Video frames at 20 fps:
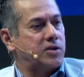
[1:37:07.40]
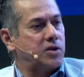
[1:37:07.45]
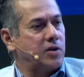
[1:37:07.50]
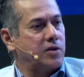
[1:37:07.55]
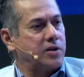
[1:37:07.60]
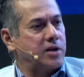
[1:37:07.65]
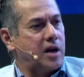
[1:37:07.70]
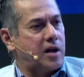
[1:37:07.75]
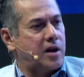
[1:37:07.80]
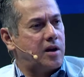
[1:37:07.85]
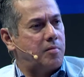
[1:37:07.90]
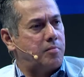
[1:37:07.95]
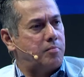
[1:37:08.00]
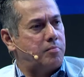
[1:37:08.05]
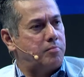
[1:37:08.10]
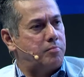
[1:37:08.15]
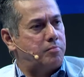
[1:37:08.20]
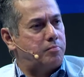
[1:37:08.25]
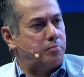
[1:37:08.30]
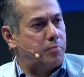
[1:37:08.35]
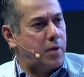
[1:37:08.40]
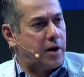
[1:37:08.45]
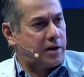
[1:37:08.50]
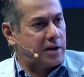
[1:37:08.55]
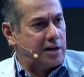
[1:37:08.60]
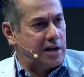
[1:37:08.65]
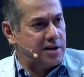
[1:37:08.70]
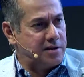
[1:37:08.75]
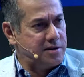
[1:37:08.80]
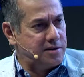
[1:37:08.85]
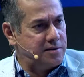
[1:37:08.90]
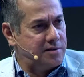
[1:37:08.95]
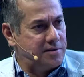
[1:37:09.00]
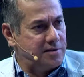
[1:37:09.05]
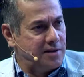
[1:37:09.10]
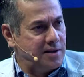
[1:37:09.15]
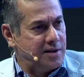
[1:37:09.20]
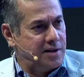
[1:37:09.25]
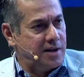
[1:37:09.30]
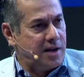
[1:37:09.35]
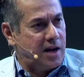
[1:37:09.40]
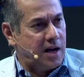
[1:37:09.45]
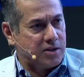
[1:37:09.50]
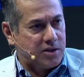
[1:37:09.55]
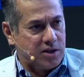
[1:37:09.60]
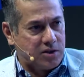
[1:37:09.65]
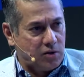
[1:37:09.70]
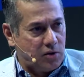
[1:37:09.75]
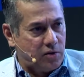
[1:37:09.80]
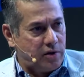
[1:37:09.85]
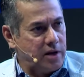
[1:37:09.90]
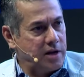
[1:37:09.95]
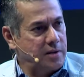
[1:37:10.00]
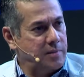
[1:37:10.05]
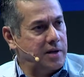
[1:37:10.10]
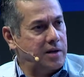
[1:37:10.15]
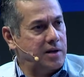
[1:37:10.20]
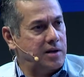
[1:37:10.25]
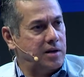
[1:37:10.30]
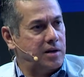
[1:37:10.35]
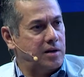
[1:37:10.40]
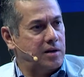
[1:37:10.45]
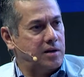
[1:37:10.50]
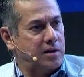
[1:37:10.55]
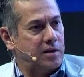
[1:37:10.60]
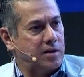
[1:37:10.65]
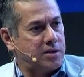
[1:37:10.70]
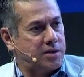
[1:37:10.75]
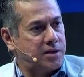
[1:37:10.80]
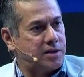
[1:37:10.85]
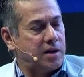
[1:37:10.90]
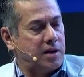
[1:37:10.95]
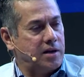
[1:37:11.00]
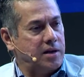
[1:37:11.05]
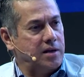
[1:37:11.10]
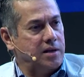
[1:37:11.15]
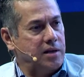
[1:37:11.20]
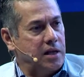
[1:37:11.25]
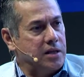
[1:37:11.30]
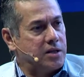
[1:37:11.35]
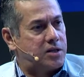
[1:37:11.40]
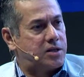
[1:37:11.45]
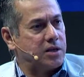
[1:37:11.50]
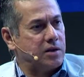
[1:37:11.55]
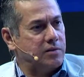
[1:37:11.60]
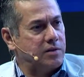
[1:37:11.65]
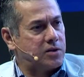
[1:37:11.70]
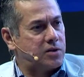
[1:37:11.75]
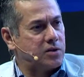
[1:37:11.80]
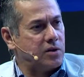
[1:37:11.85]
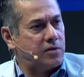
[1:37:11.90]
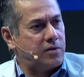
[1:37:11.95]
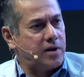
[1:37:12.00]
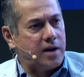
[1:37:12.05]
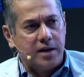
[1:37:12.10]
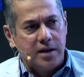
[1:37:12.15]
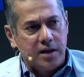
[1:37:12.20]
your Yara Berkland? Has it already been, is it in service already?